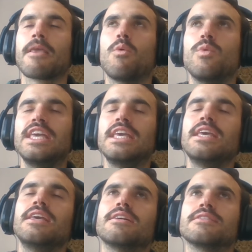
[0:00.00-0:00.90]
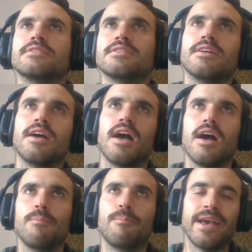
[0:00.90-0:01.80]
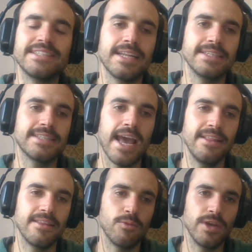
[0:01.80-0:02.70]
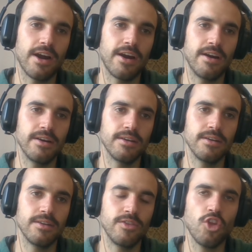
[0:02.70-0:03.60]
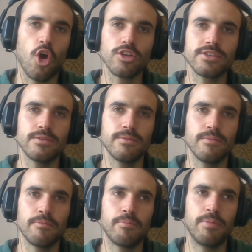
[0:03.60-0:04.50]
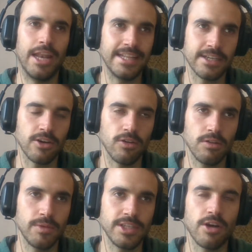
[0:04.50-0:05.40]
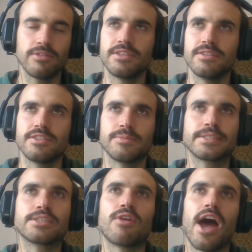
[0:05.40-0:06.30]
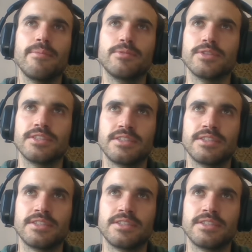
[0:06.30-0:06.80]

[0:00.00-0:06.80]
we basically state that we are not political. We don't subscribe to a